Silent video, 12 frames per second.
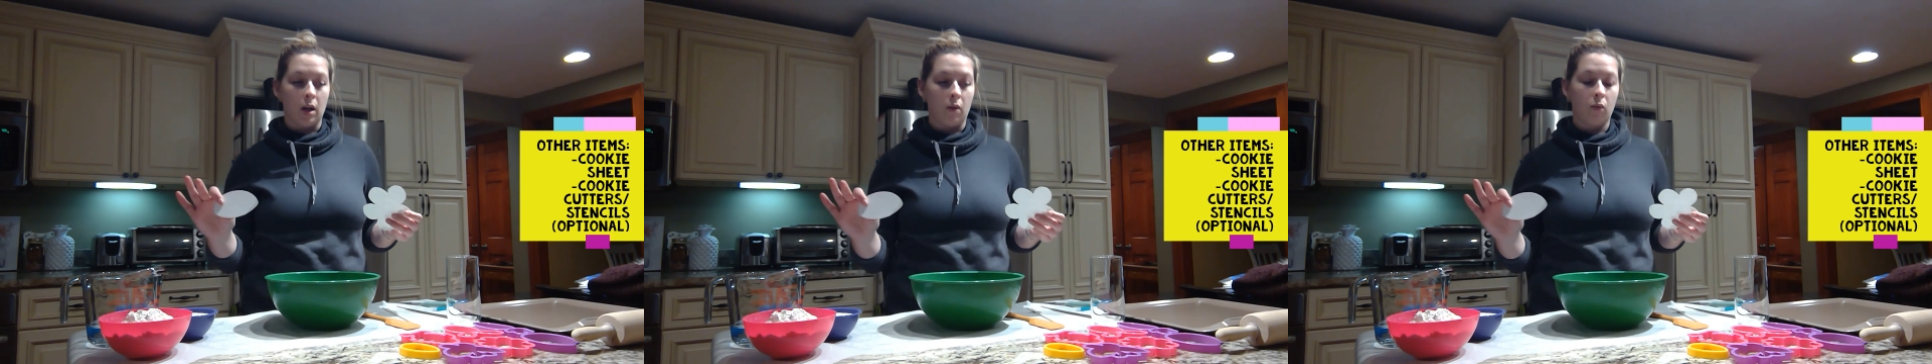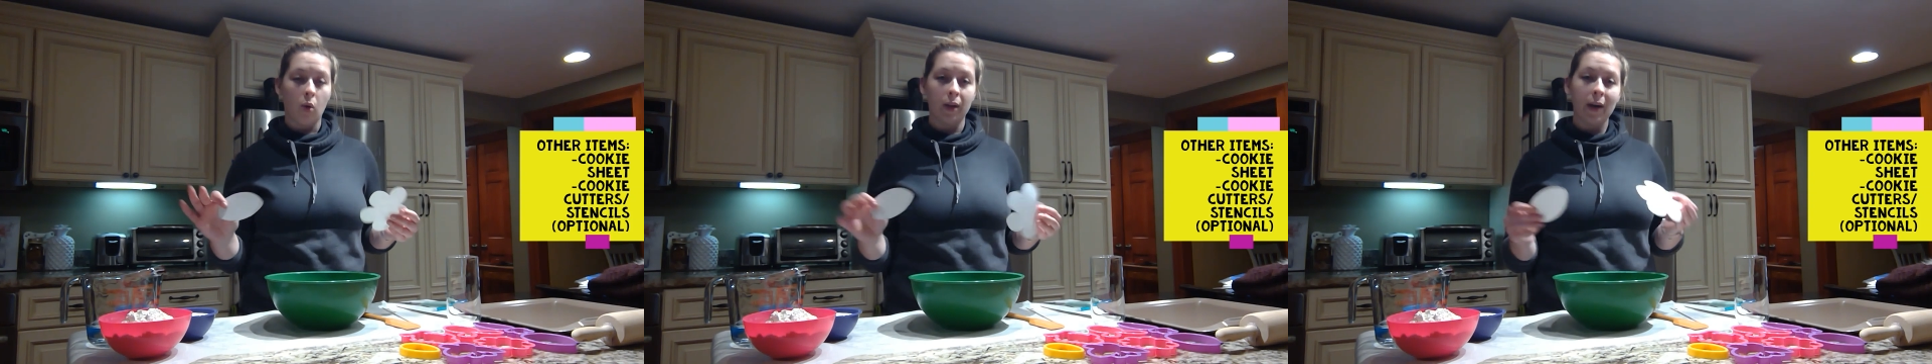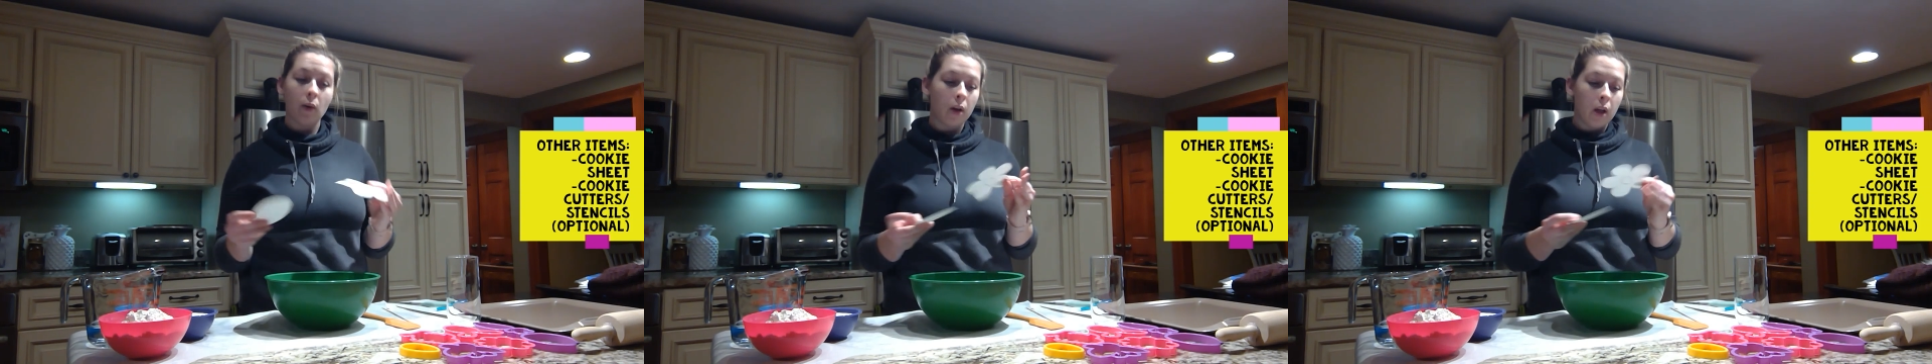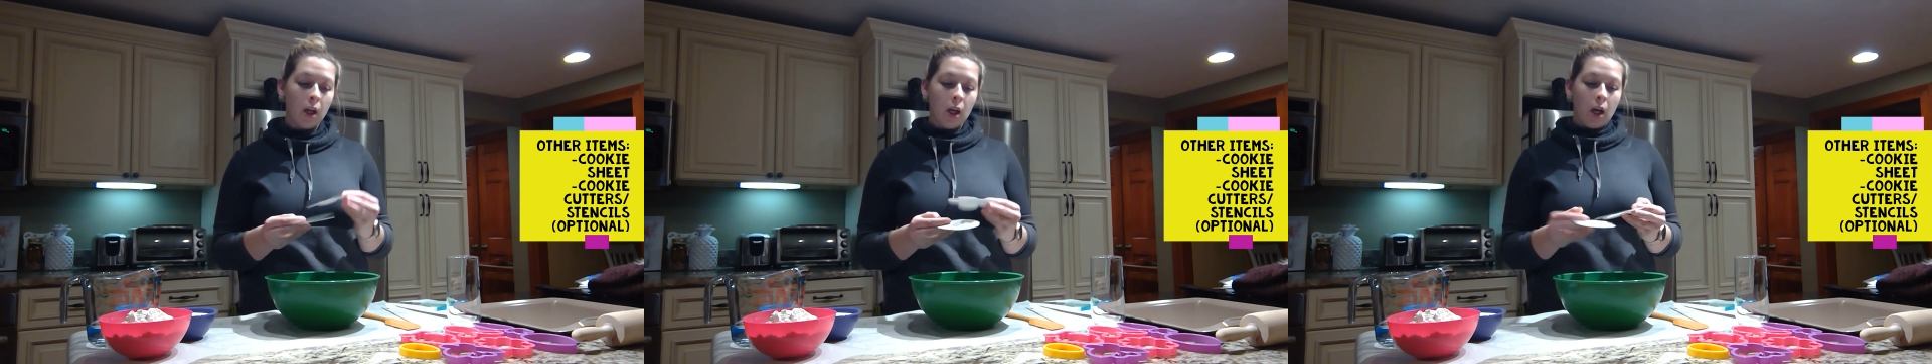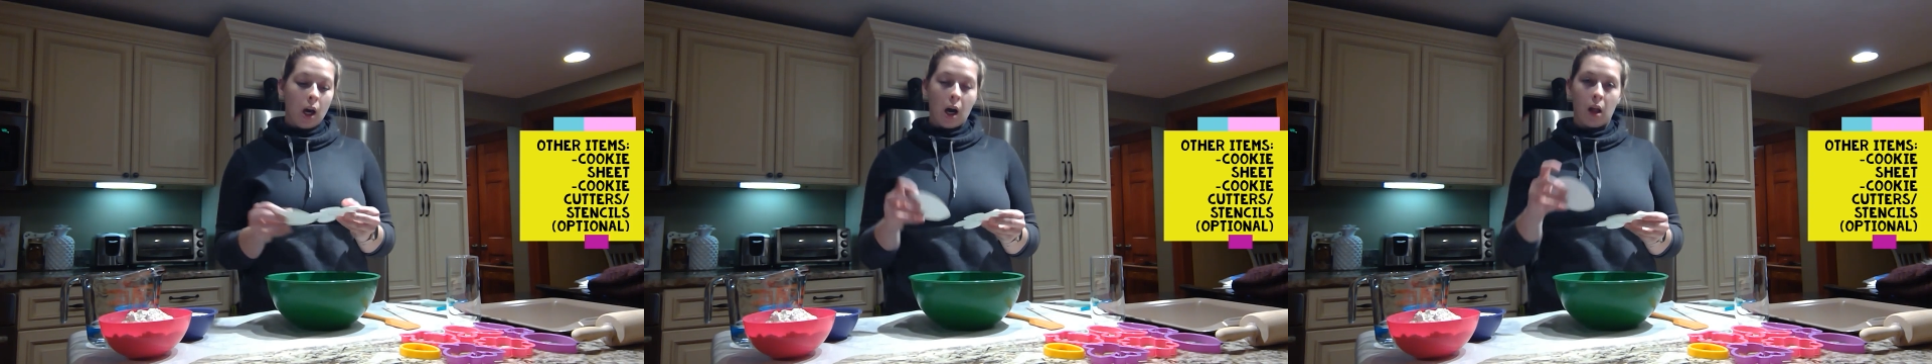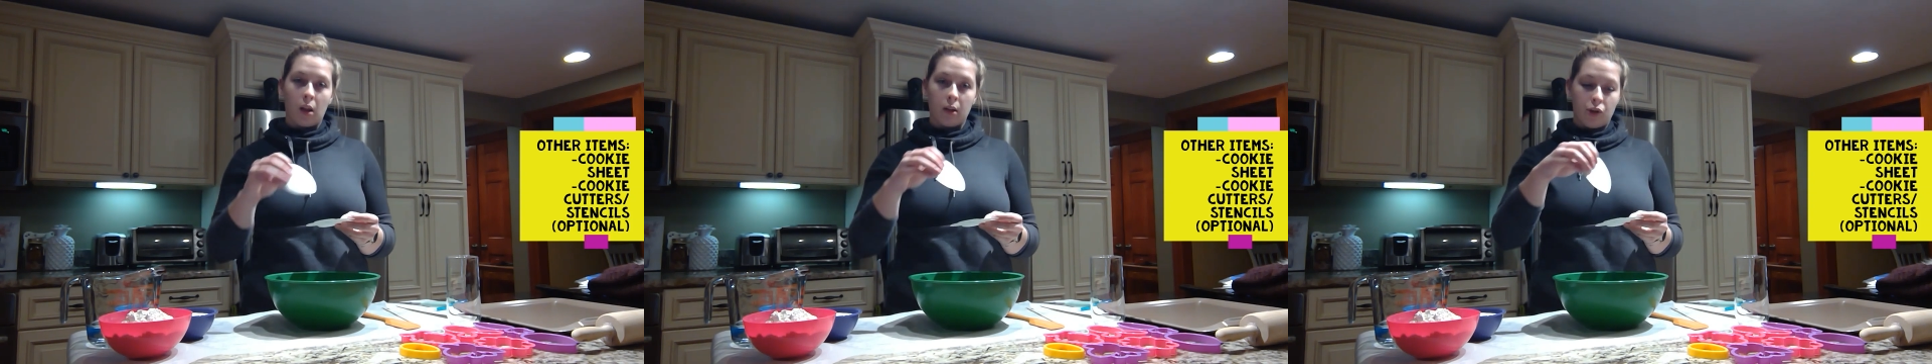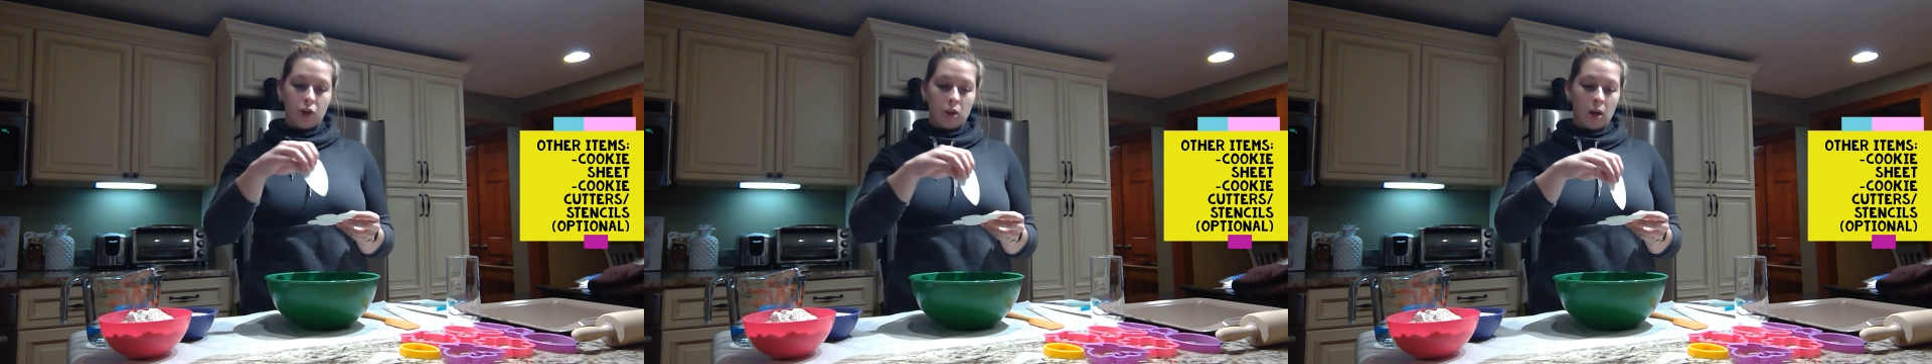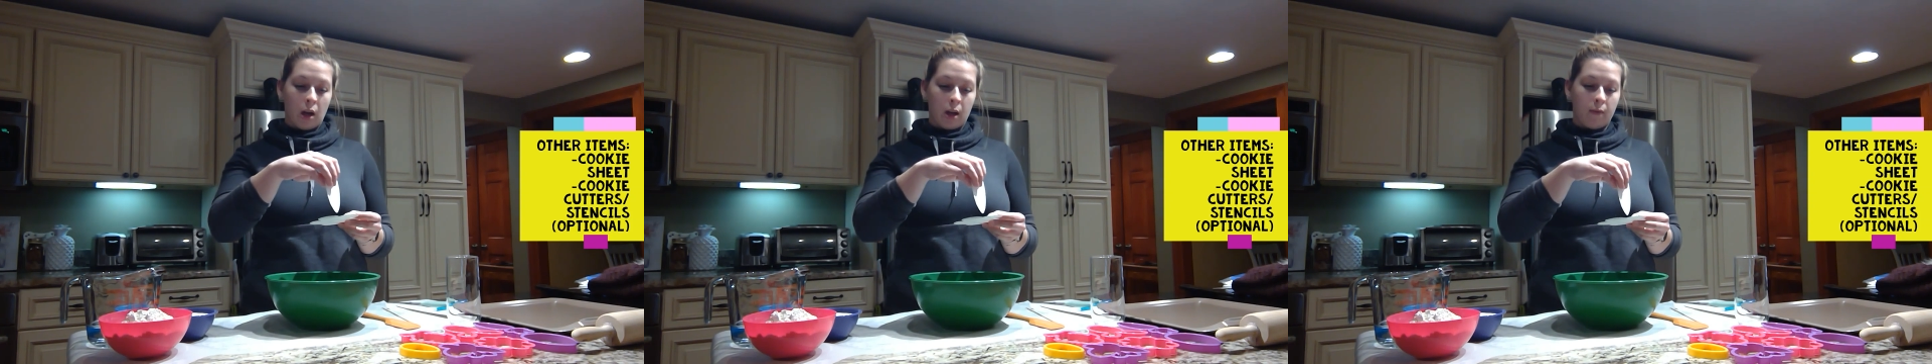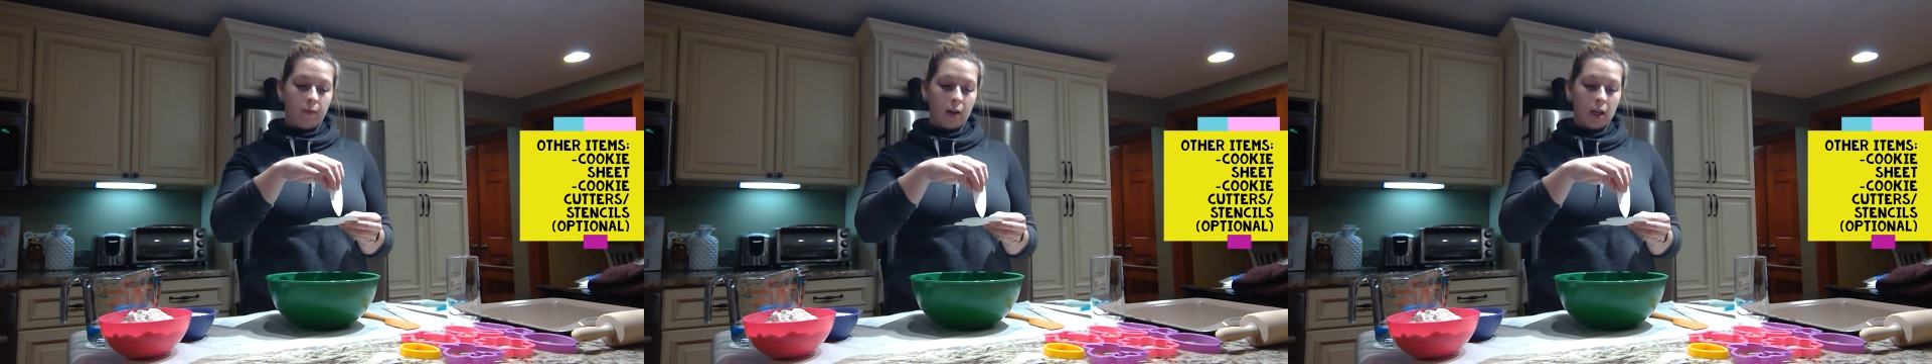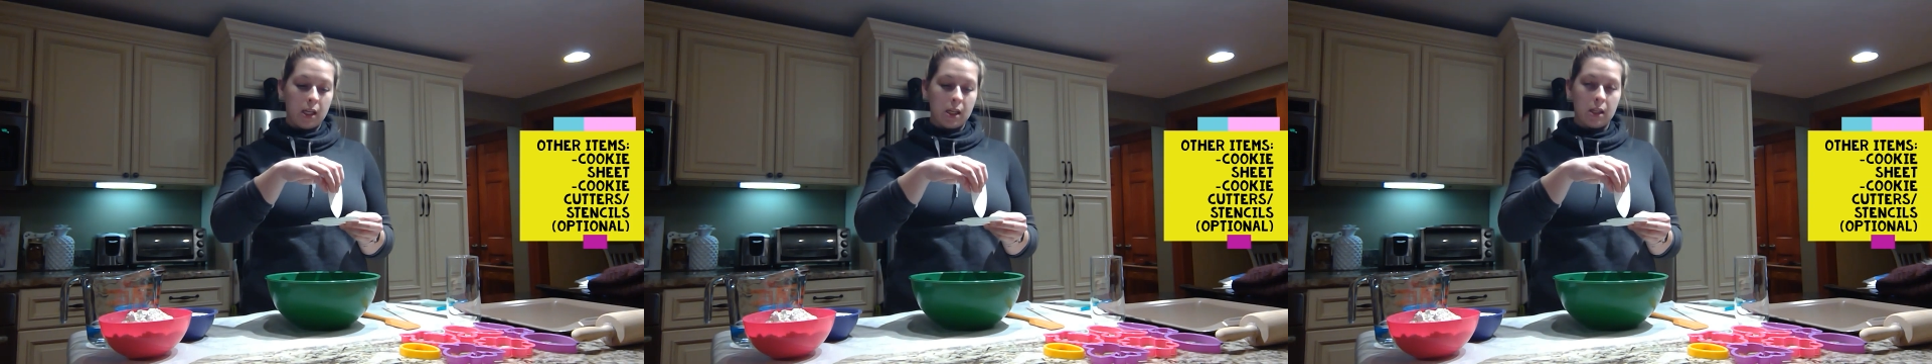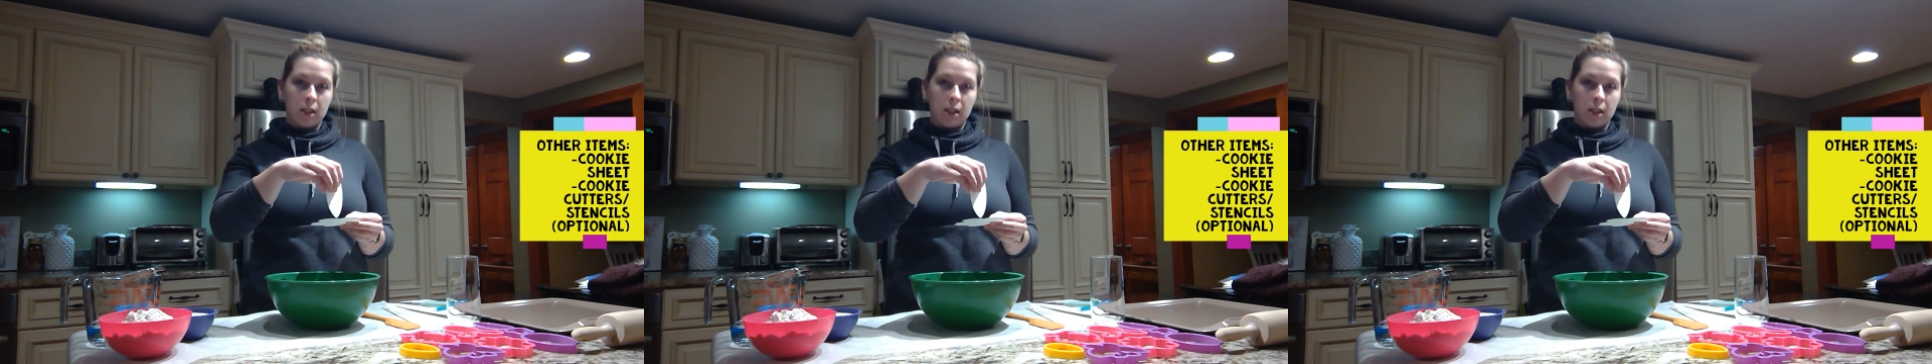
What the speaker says: rolled out, I'll very